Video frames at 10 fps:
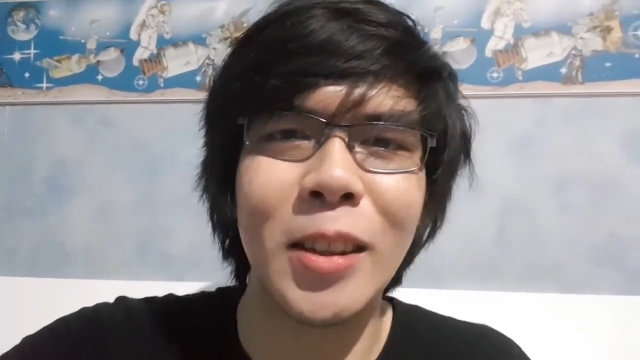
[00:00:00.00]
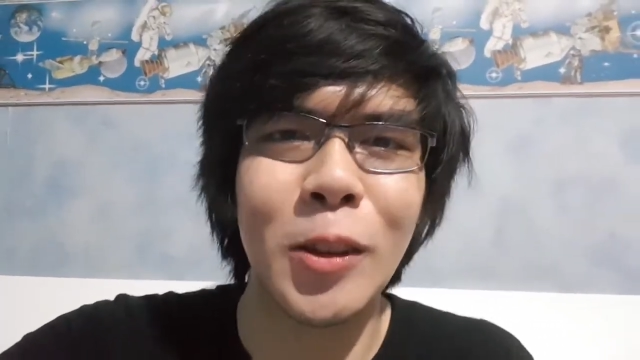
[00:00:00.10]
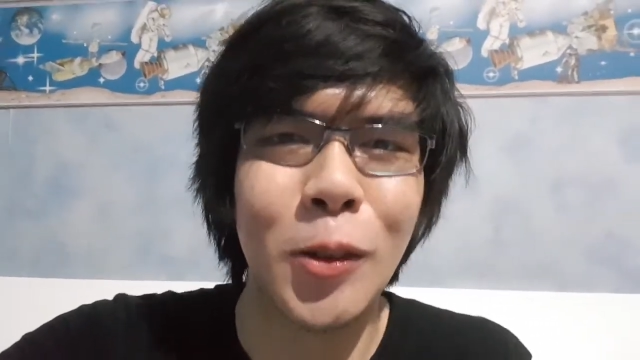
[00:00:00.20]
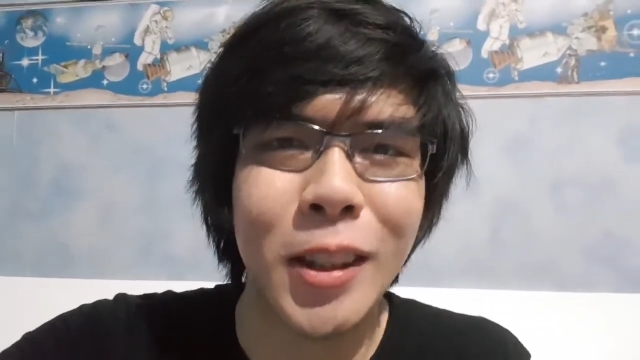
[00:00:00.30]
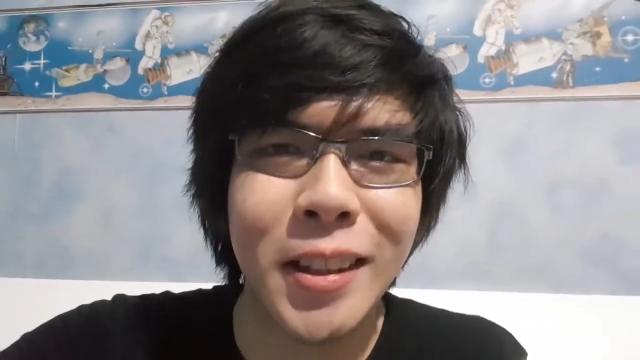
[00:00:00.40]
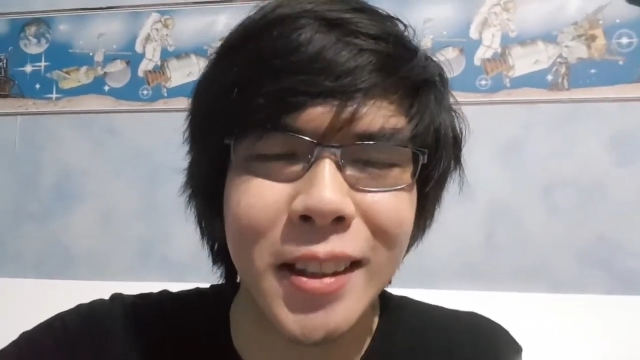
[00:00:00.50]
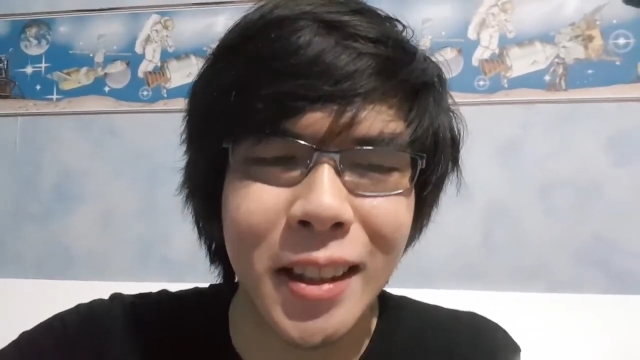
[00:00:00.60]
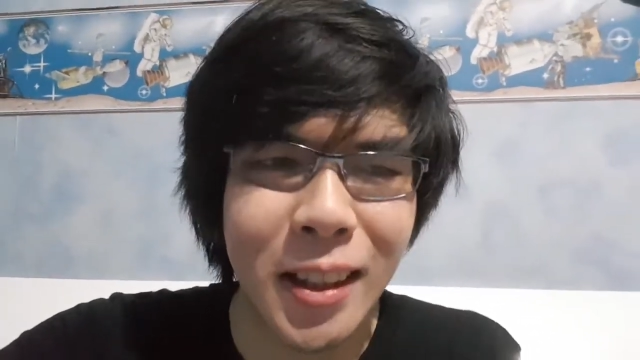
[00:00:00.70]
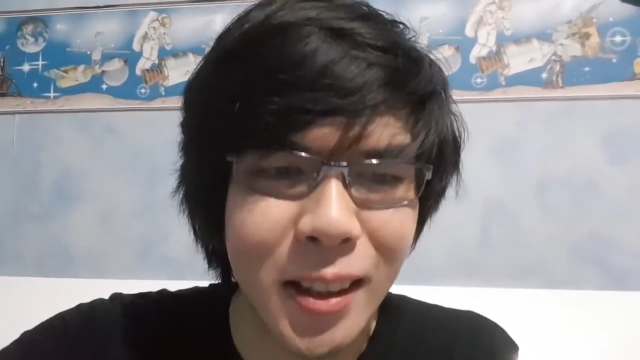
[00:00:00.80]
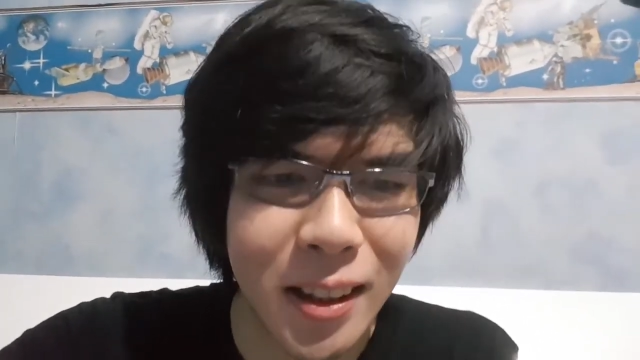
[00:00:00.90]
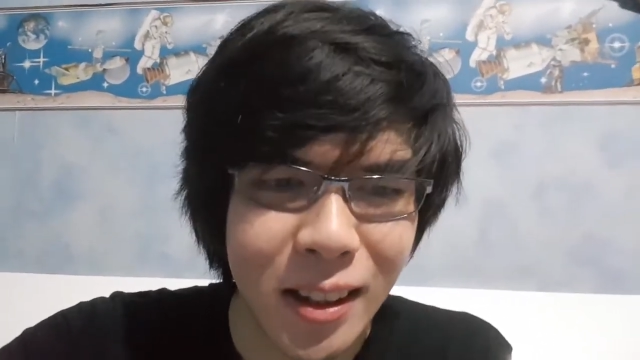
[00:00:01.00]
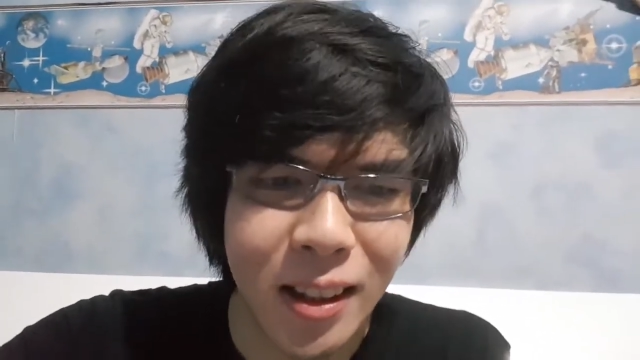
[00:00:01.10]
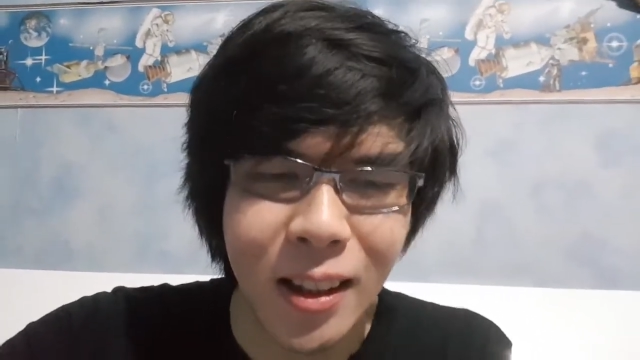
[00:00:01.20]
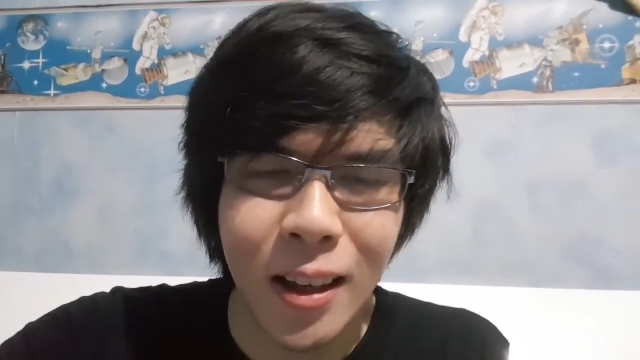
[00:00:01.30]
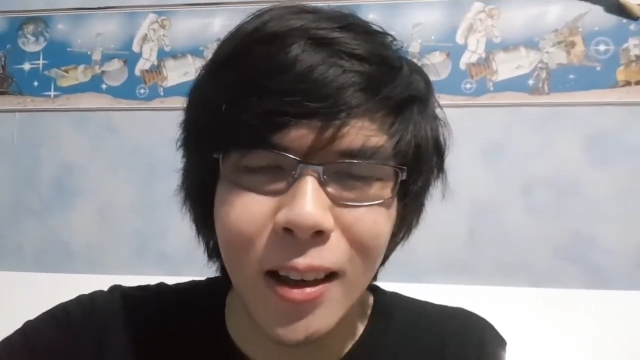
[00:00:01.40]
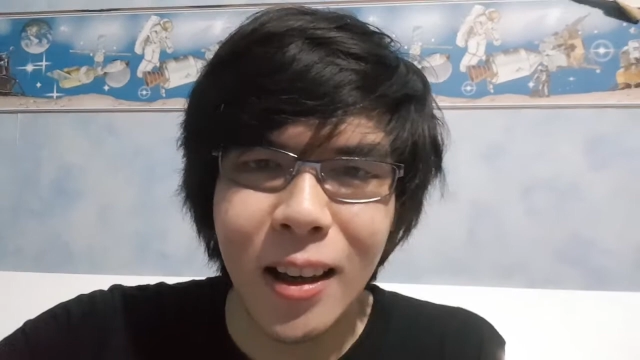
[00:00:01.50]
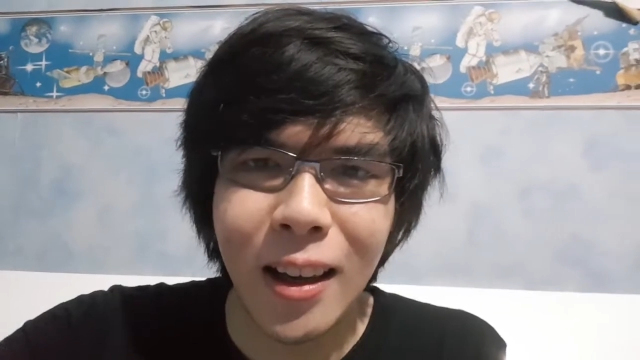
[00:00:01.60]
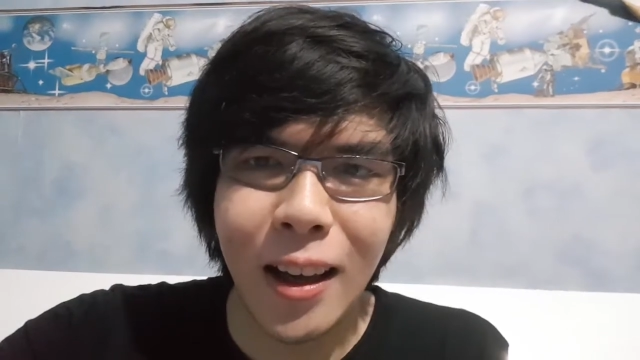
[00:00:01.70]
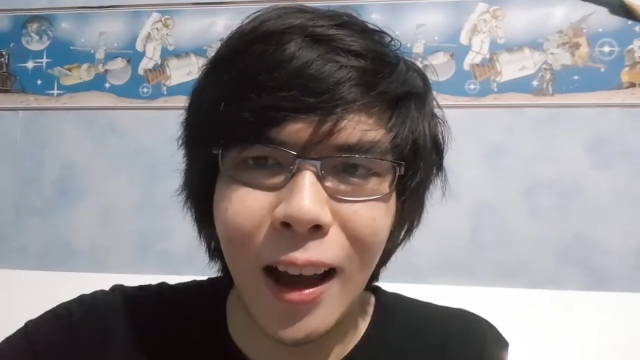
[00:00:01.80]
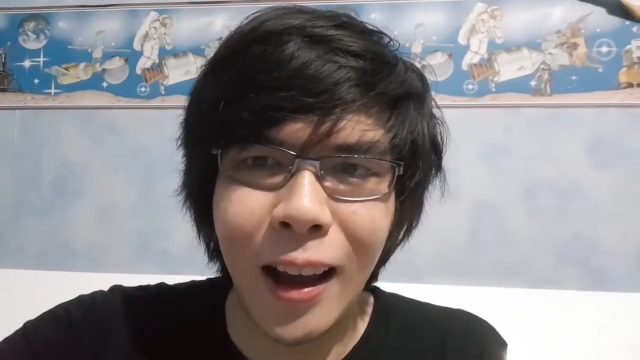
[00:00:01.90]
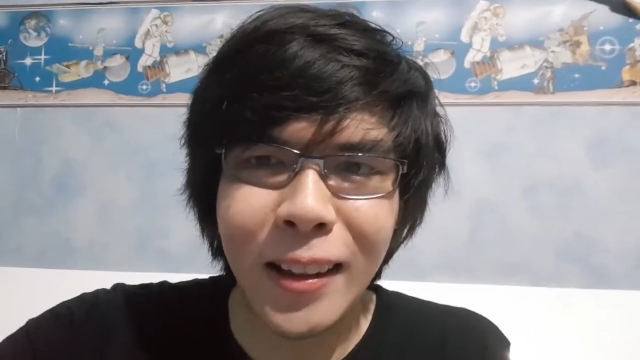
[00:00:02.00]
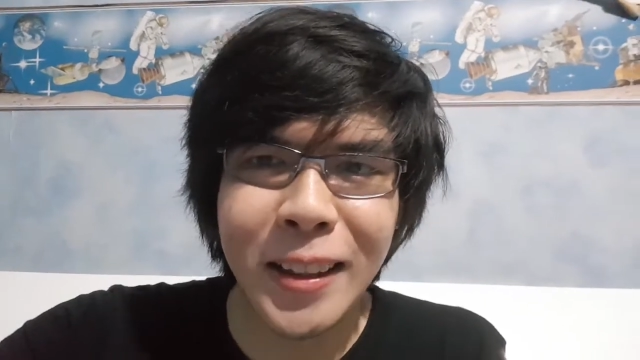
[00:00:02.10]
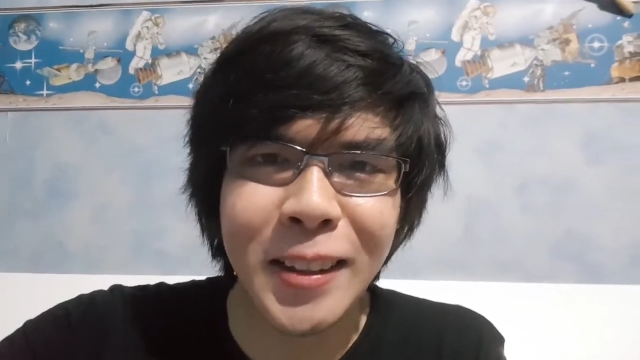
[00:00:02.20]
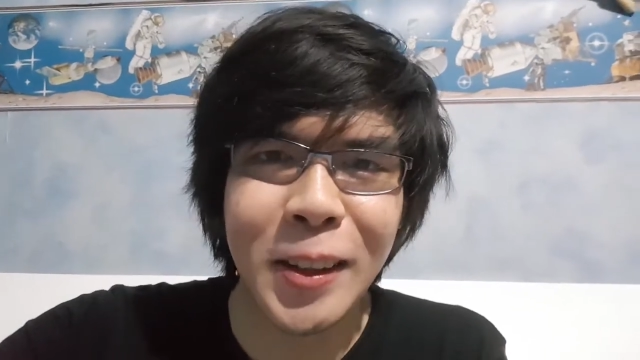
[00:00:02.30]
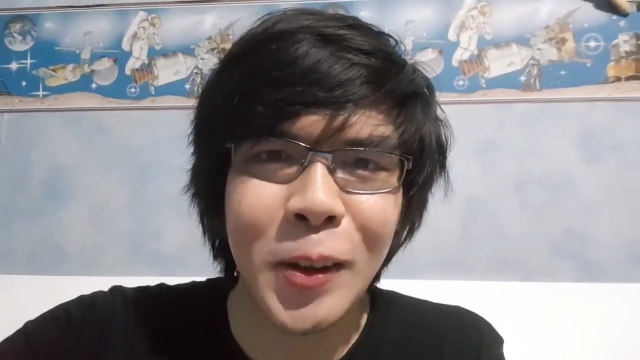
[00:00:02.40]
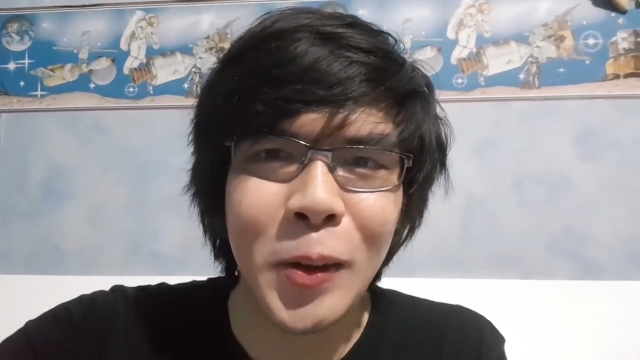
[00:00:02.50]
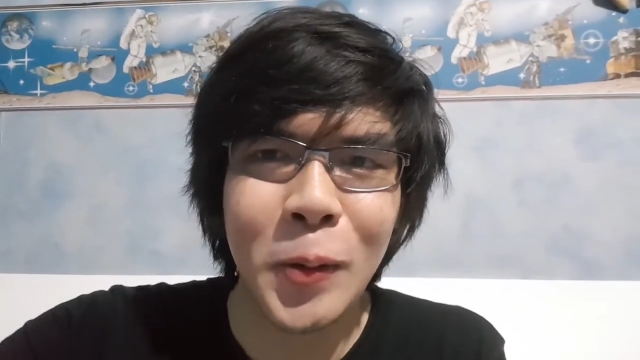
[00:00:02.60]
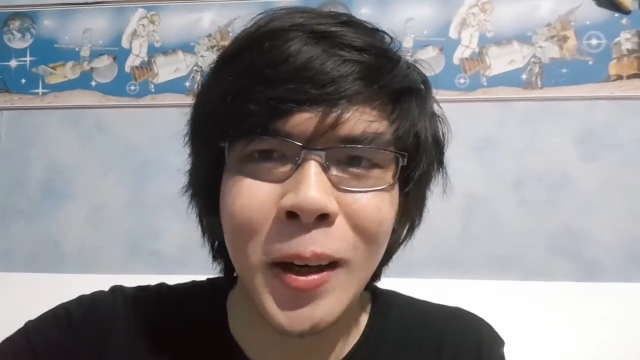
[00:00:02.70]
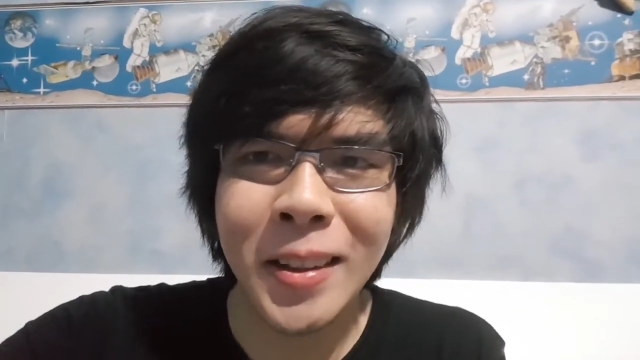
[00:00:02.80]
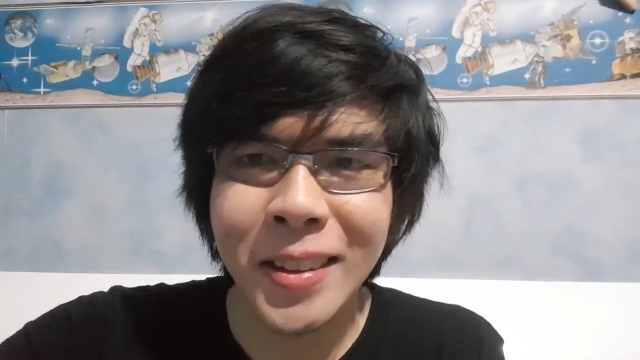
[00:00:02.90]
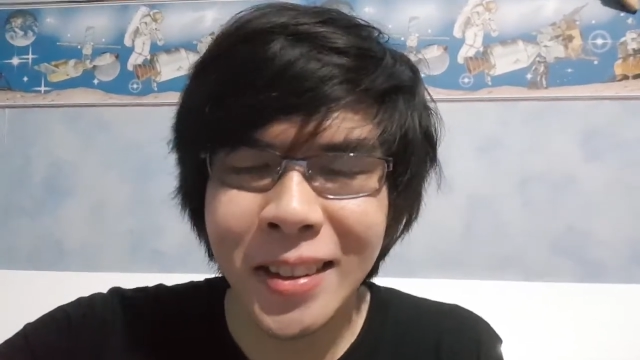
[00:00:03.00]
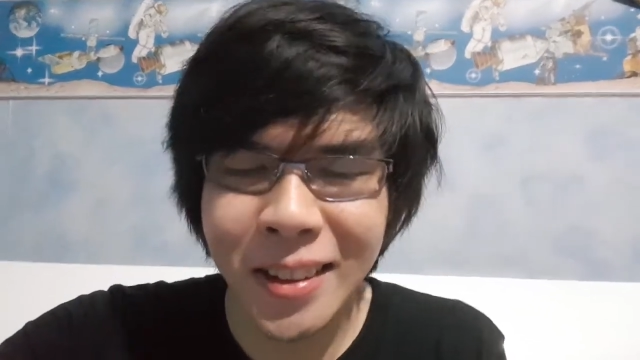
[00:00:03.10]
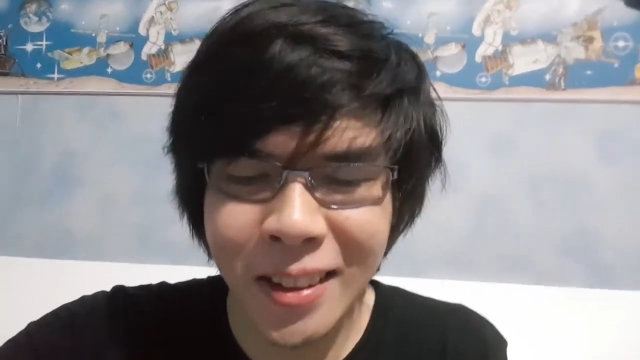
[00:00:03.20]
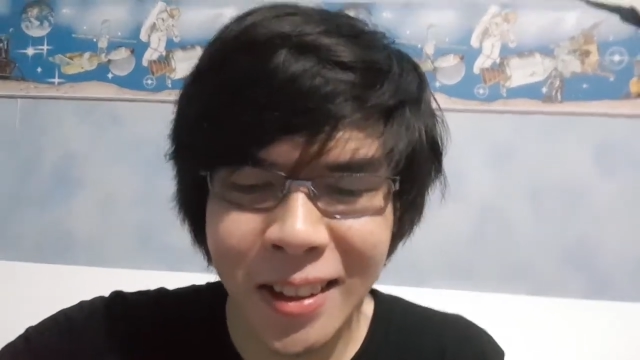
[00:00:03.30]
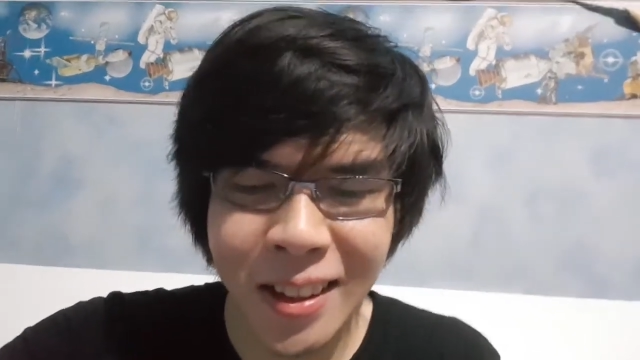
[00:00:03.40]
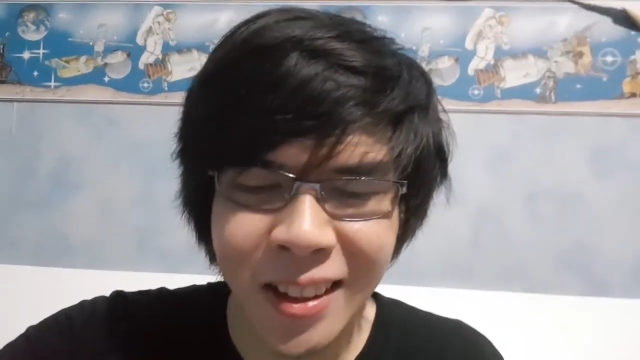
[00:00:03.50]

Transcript: Indonesia. At least the good ones.